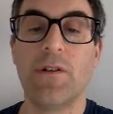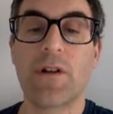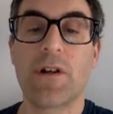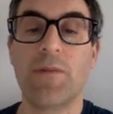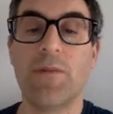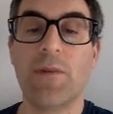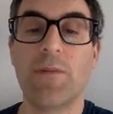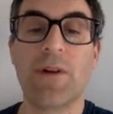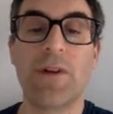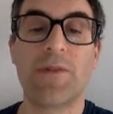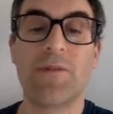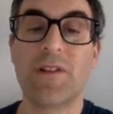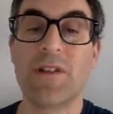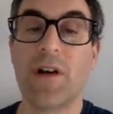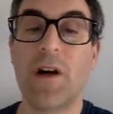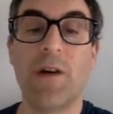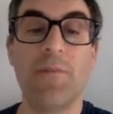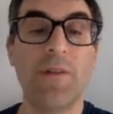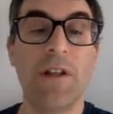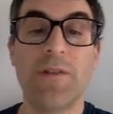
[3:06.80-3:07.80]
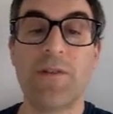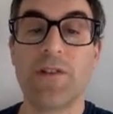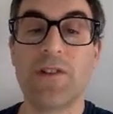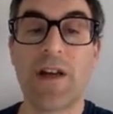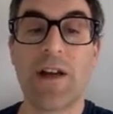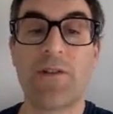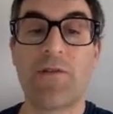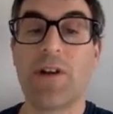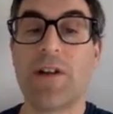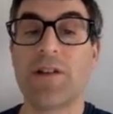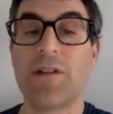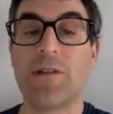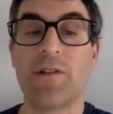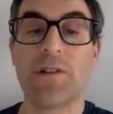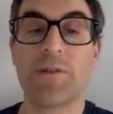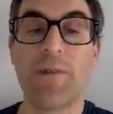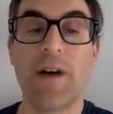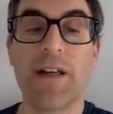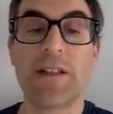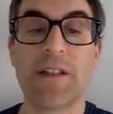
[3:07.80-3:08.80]
be personally. I'm leaving generated
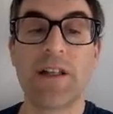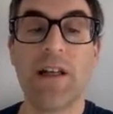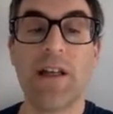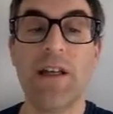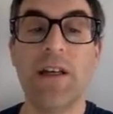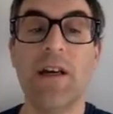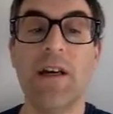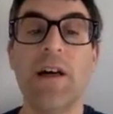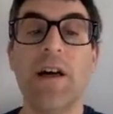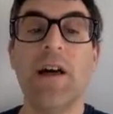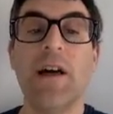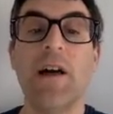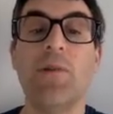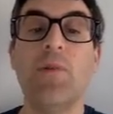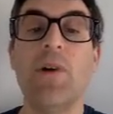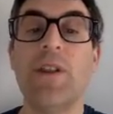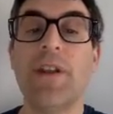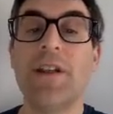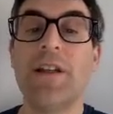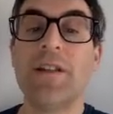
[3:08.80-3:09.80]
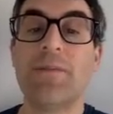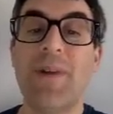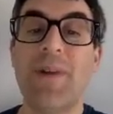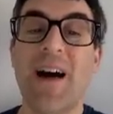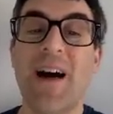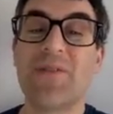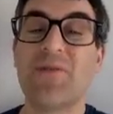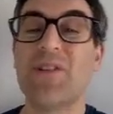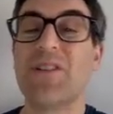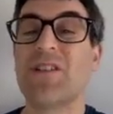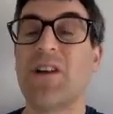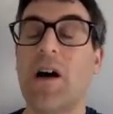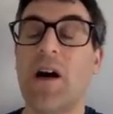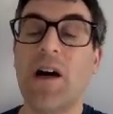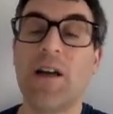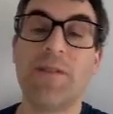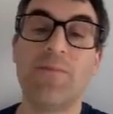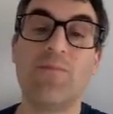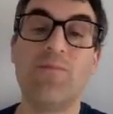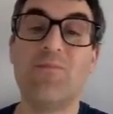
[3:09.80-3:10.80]
automatically. Will they need a password?
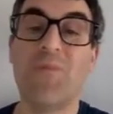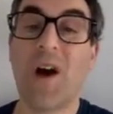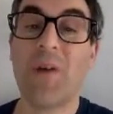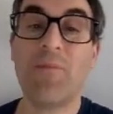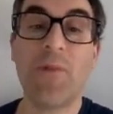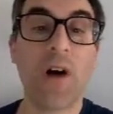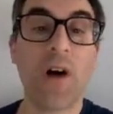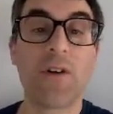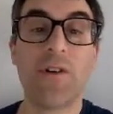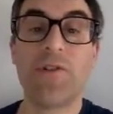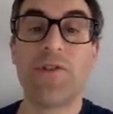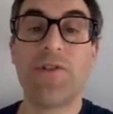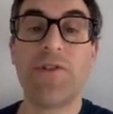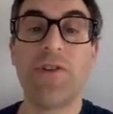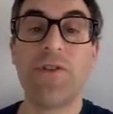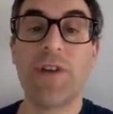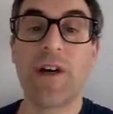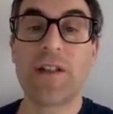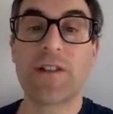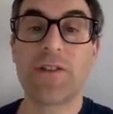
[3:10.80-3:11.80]
I'm not going to do that,